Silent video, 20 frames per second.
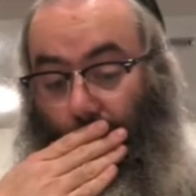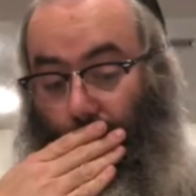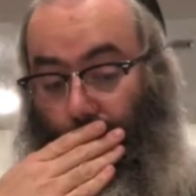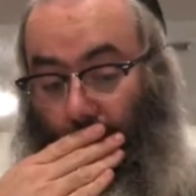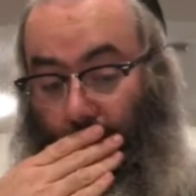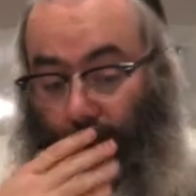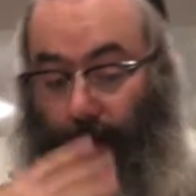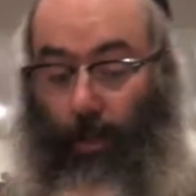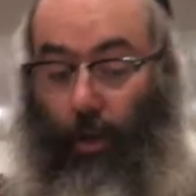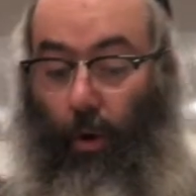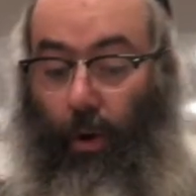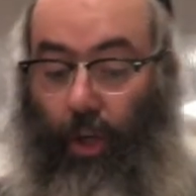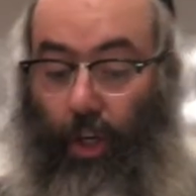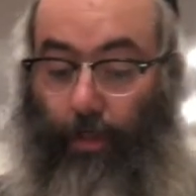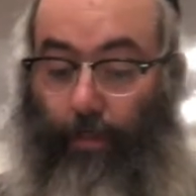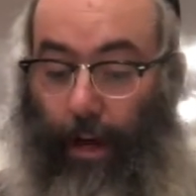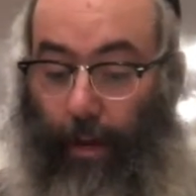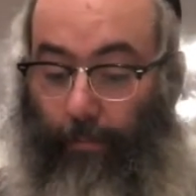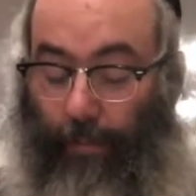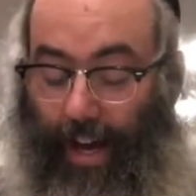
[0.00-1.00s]
Torah
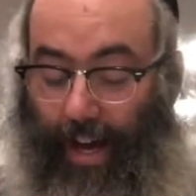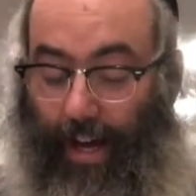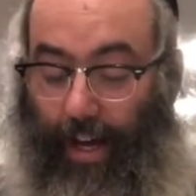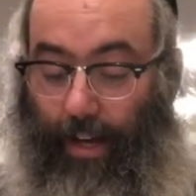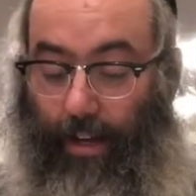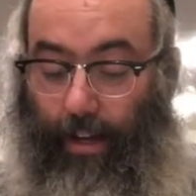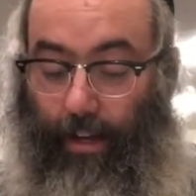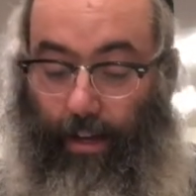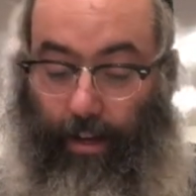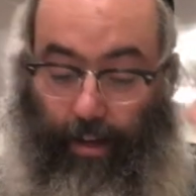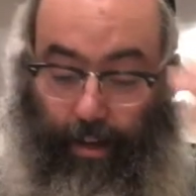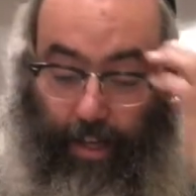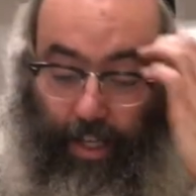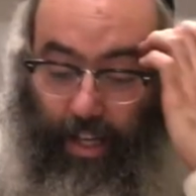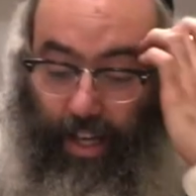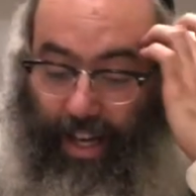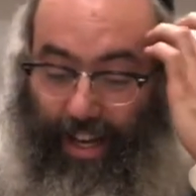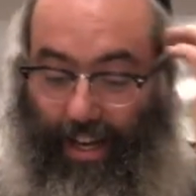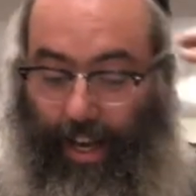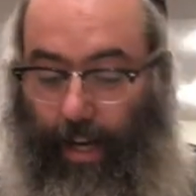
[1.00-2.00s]
Shebal Peh is
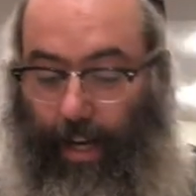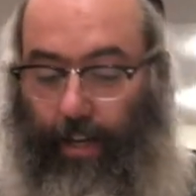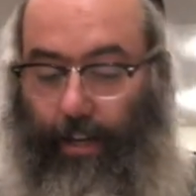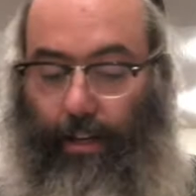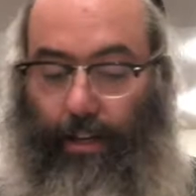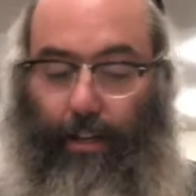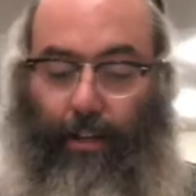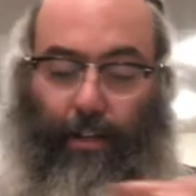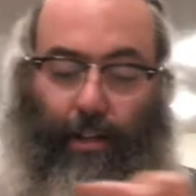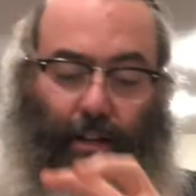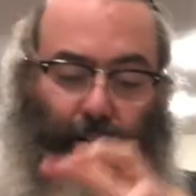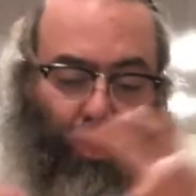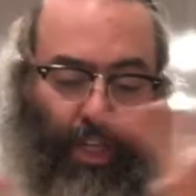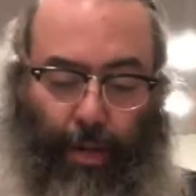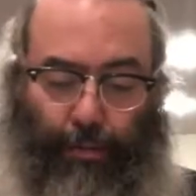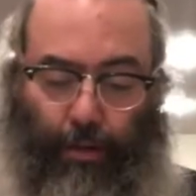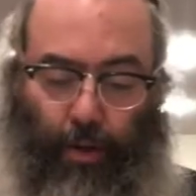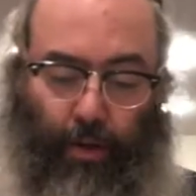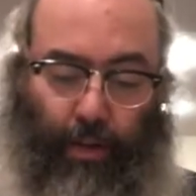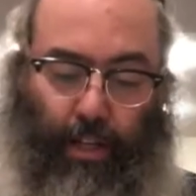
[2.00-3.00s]
connected
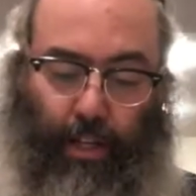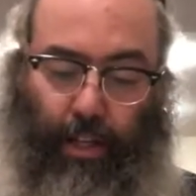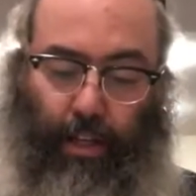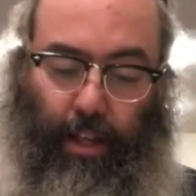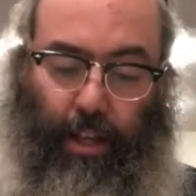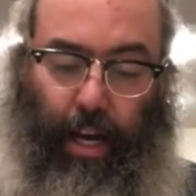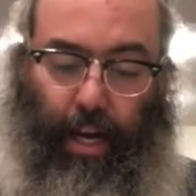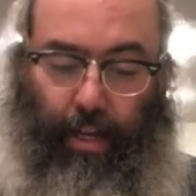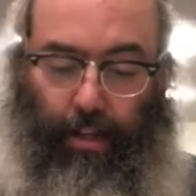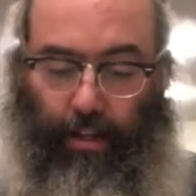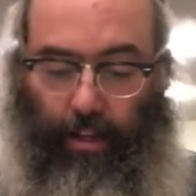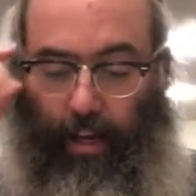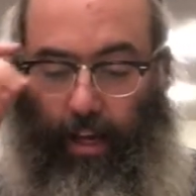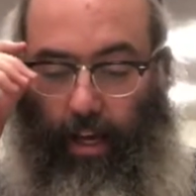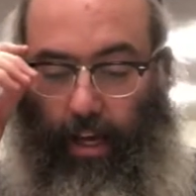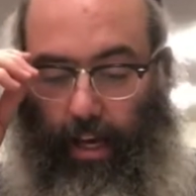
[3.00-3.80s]
conceptually to the night.